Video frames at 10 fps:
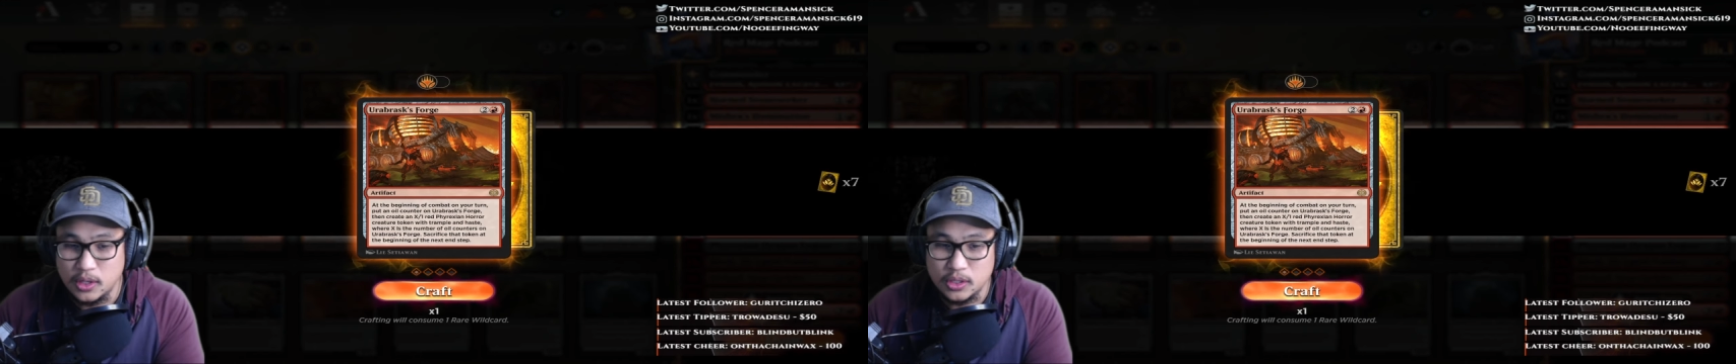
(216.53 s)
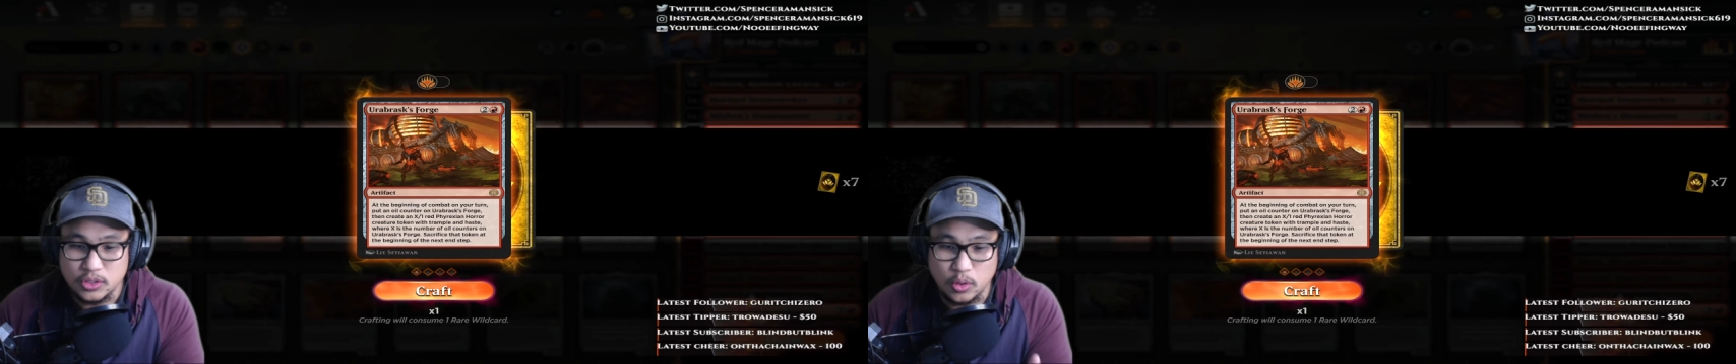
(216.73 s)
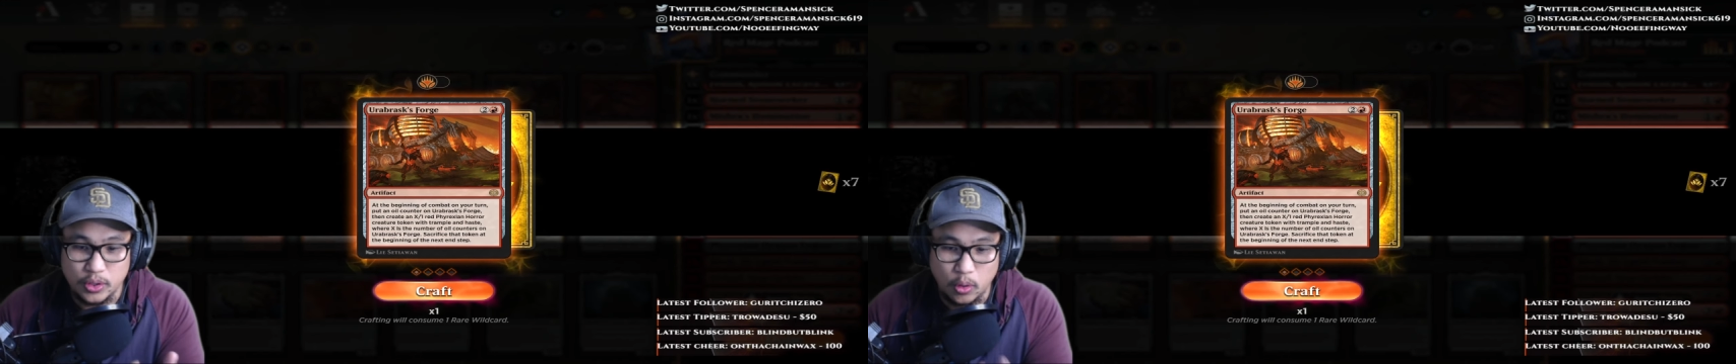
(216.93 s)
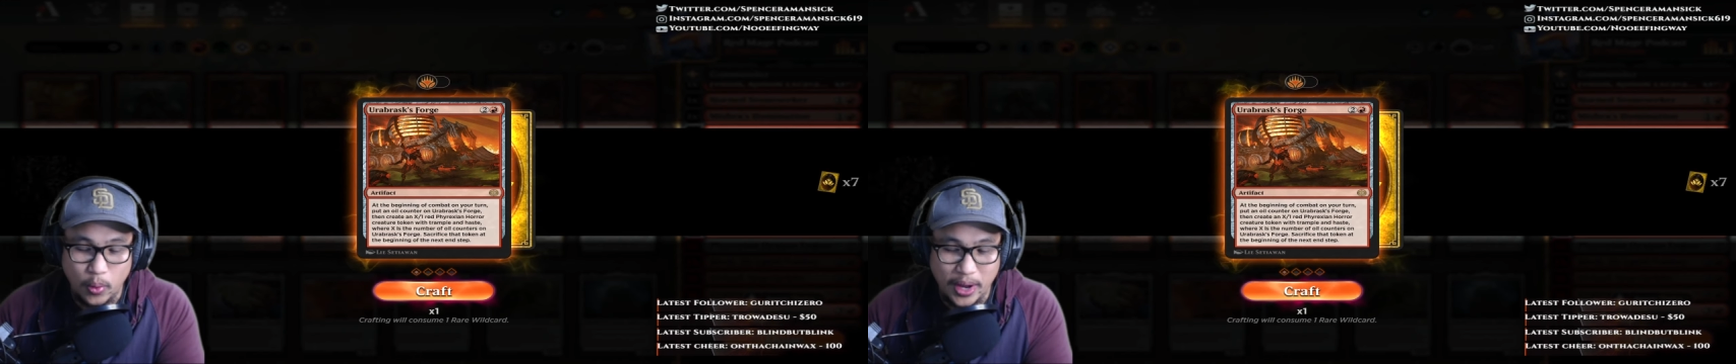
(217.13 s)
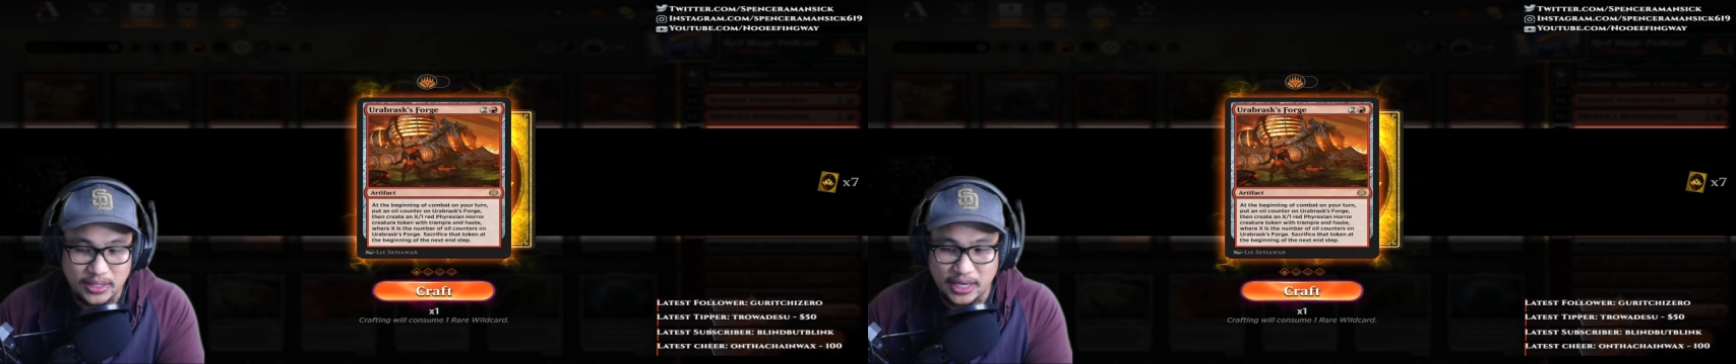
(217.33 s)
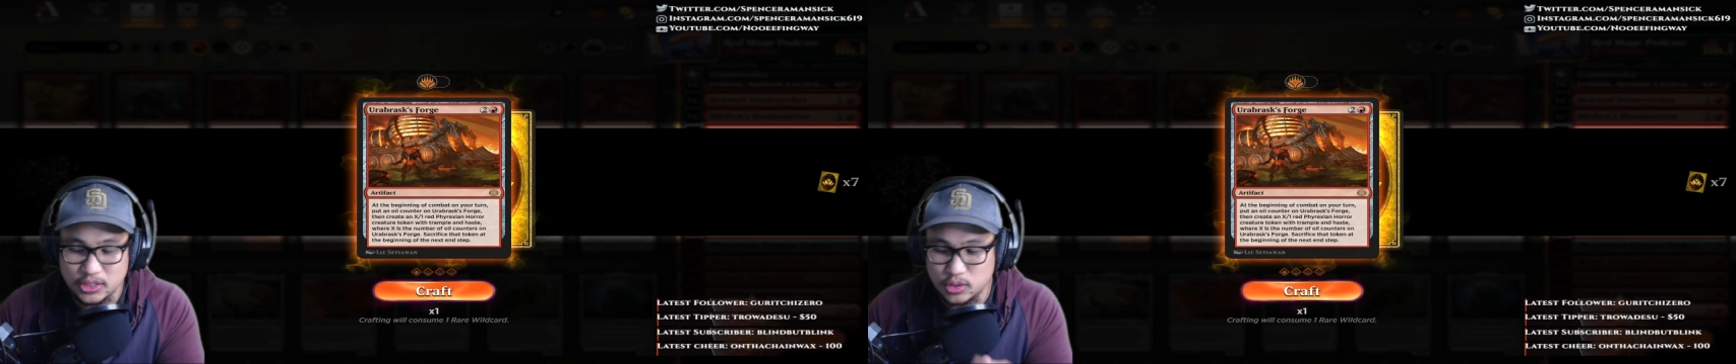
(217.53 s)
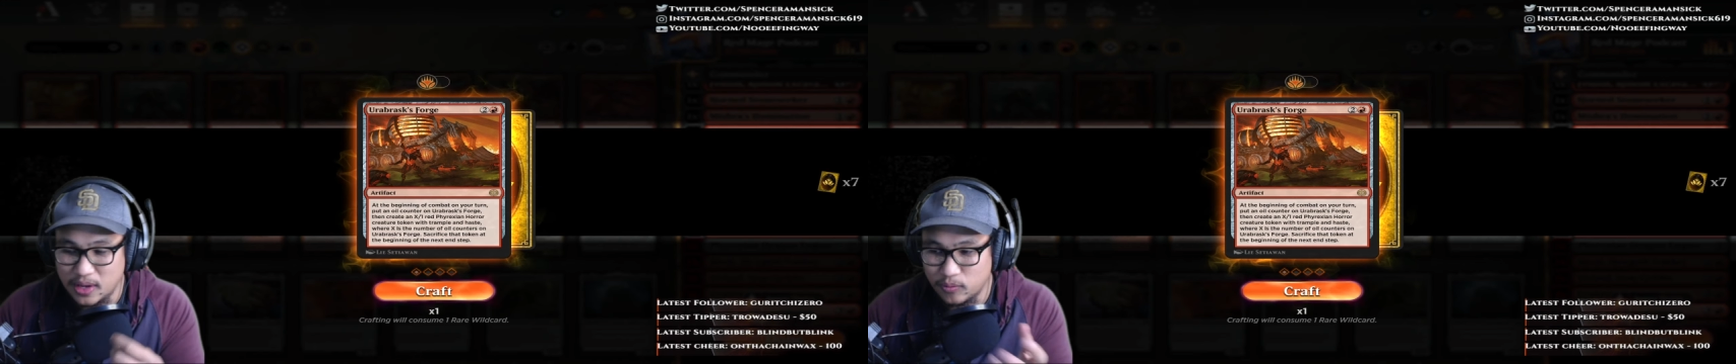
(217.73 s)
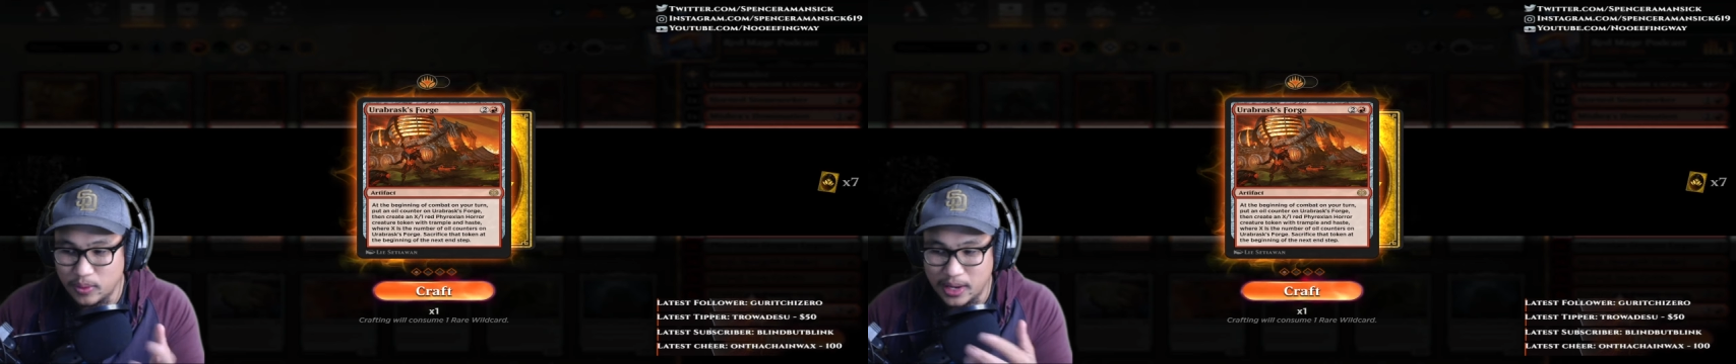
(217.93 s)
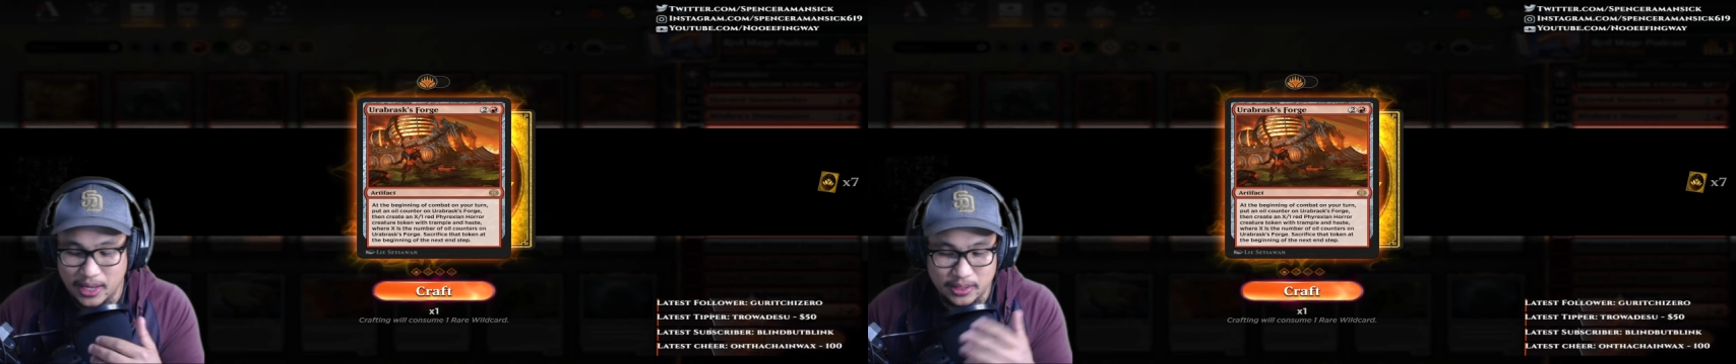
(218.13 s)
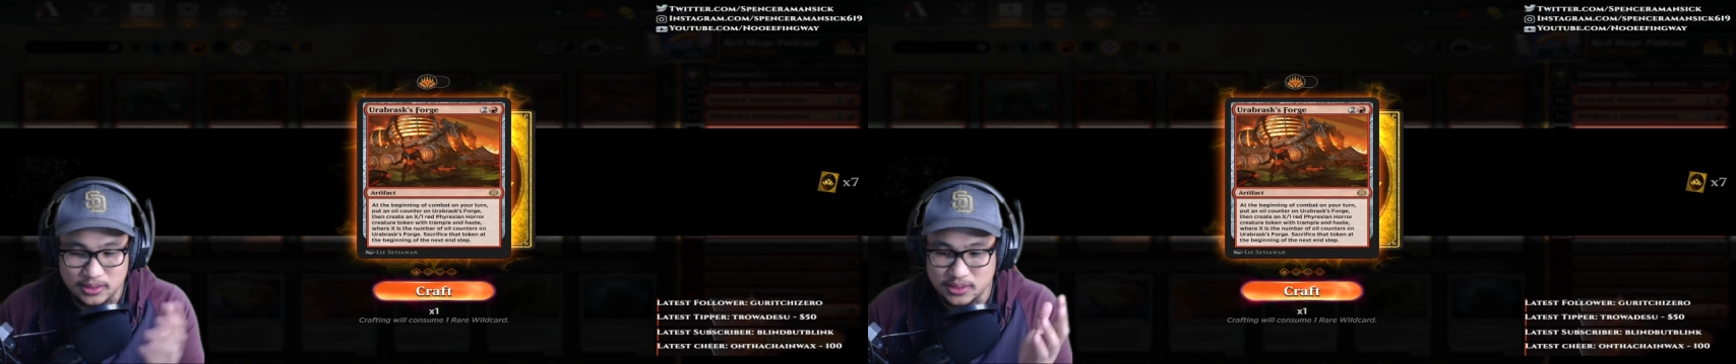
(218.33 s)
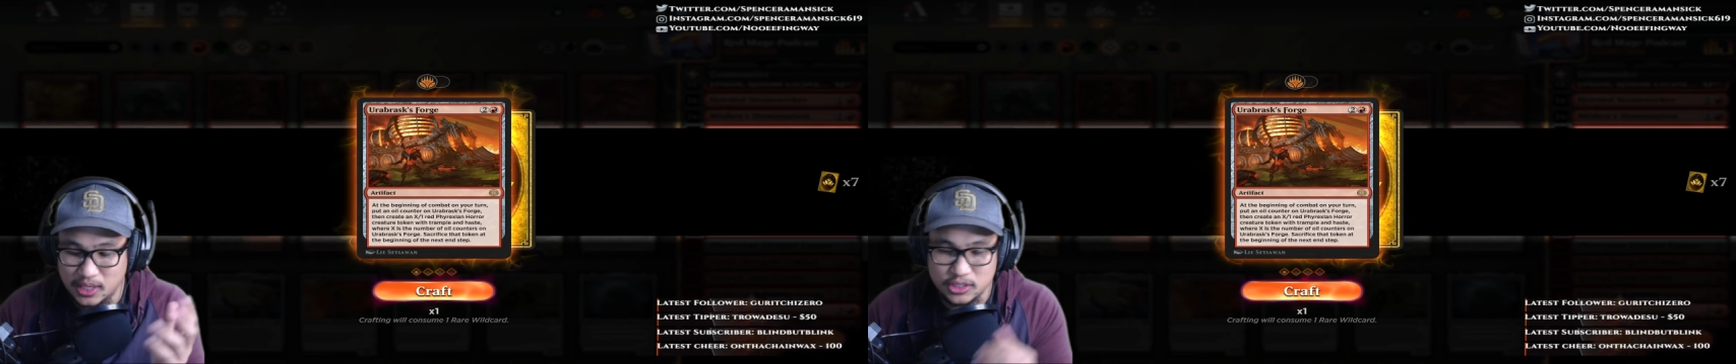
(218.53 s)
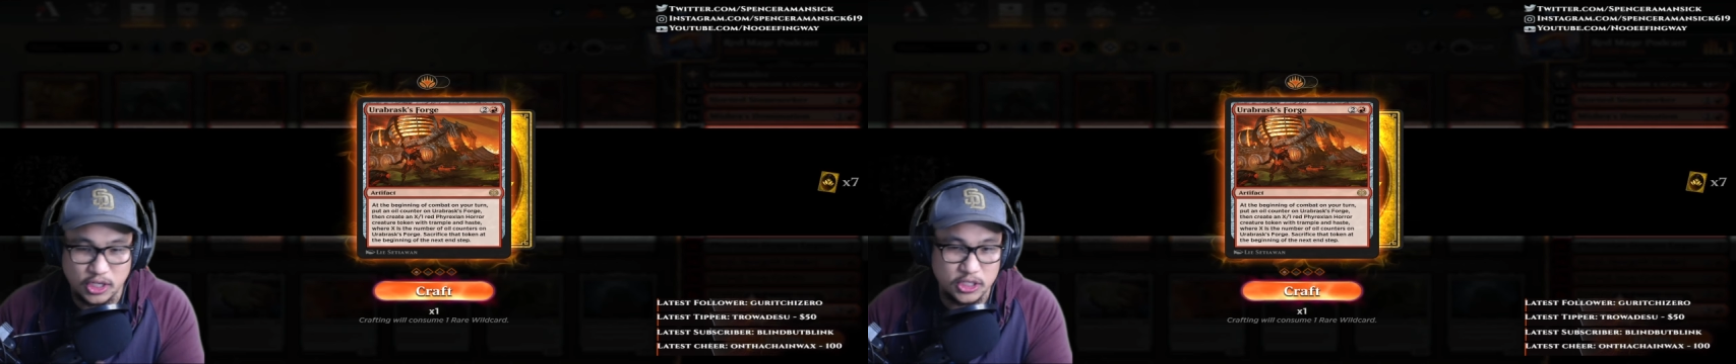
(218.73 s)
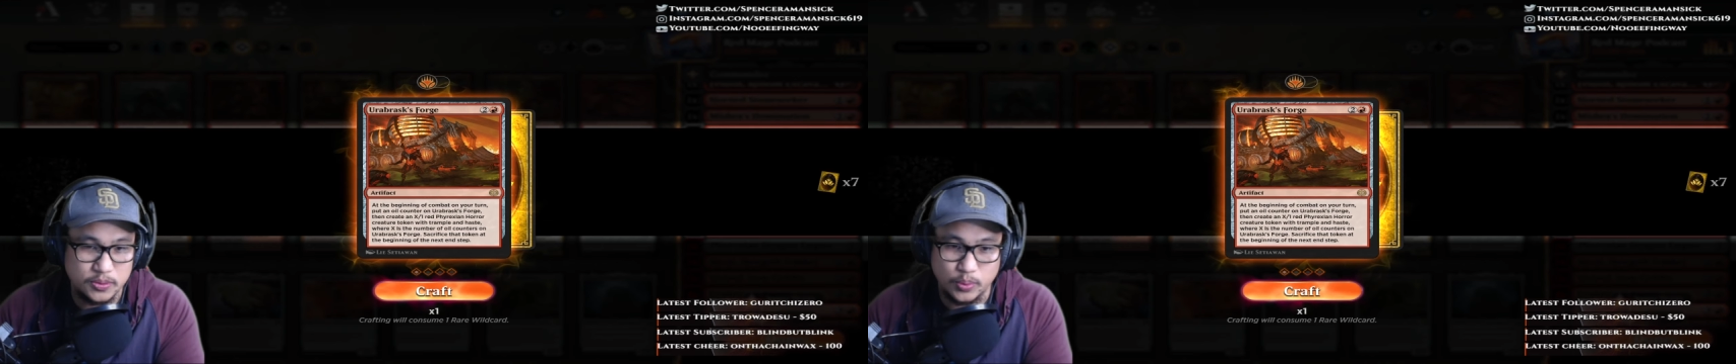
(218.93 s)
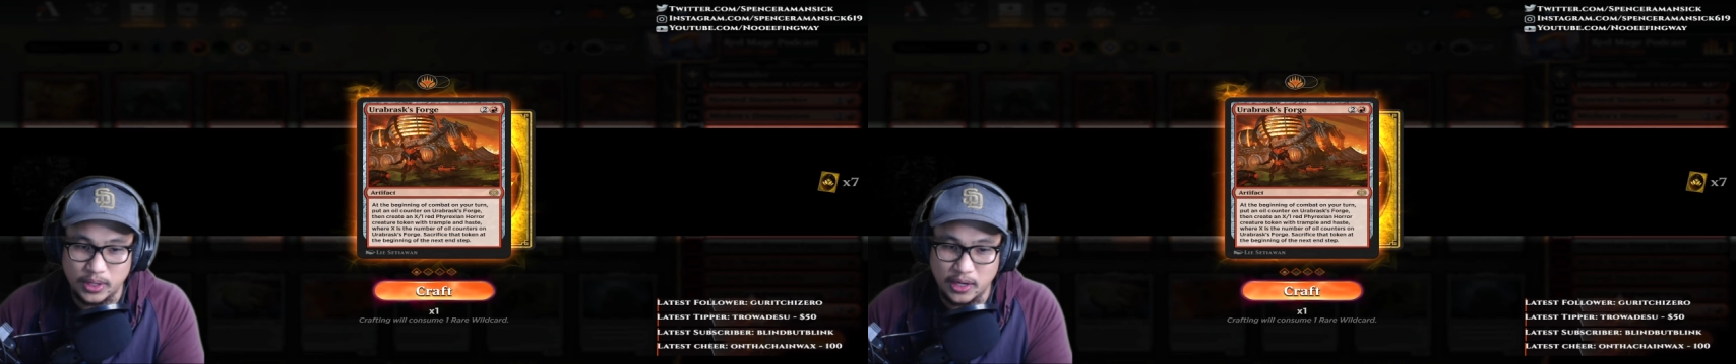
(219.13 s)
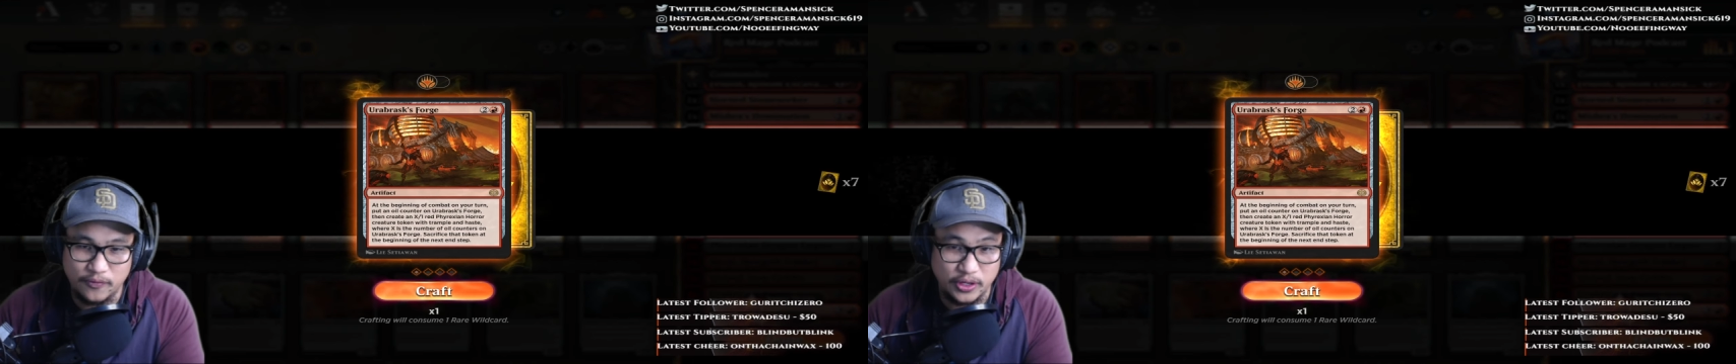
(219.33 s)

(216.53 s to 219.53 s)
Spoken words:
So, white decks, you have Wraths, Day of Judgments, whatever.